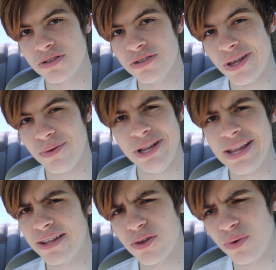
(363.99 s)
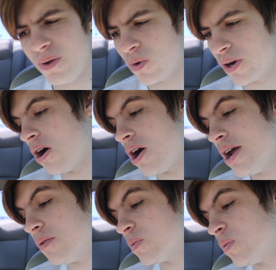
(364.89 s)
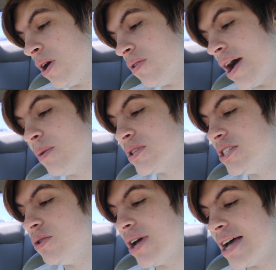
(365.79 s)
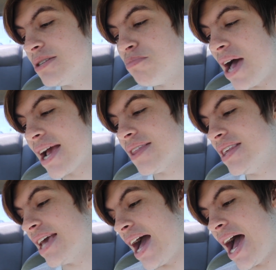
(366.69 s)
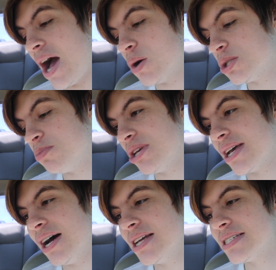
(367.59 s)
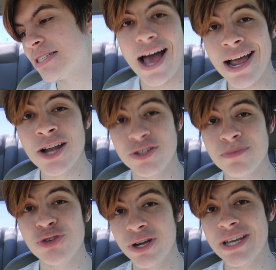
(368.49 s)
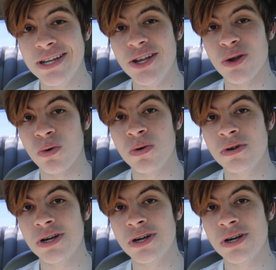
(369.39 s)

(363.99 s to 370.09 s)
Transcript: They really like the reword. All right, well, I will see you guys back at the house because I got some drinking to do.